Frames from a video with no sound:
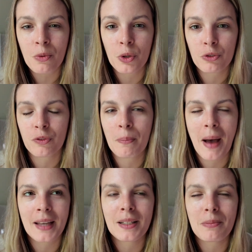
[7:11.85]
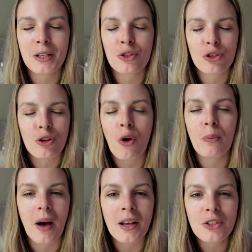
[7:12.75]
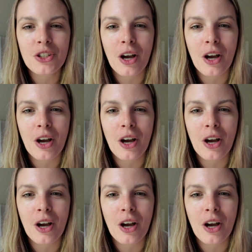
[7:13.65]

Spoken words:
which reminded me so much